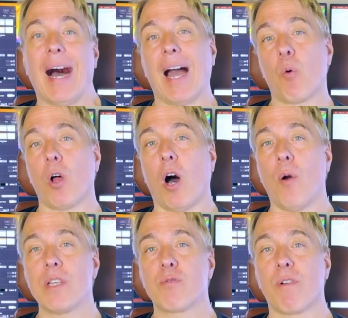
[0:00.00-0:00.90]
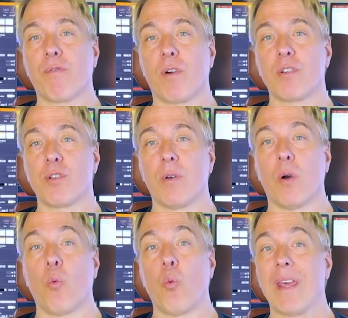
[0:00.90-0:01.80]
I will always refer to
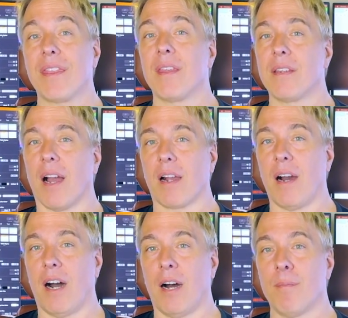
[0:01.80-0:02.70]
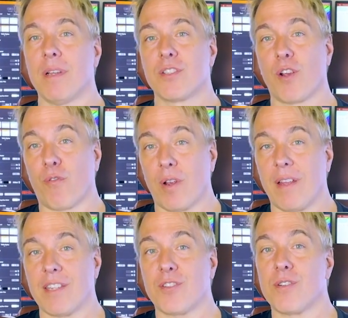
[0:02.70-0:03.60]
it with the .com, so
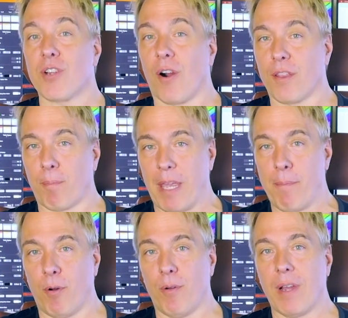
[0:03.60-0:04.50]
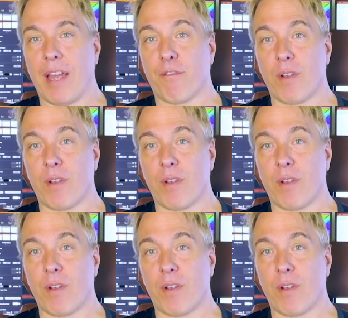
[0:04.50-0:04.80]
freelancers are the people and